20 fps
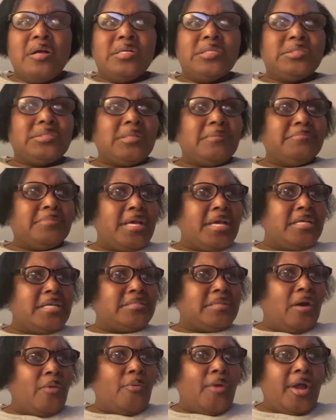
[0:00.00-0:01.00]
Some days
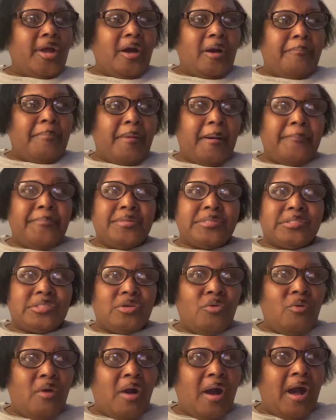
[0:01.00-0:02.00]
I wake up, I be
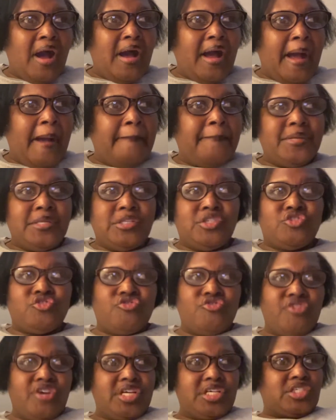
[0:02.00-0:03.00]
so hot, I be
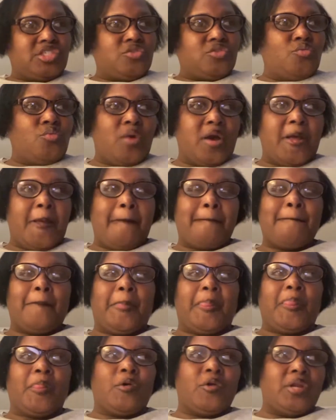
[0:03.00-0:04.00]
drenched wet
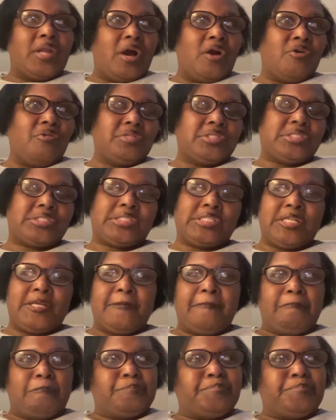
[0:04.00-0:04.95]
when I go to sleep.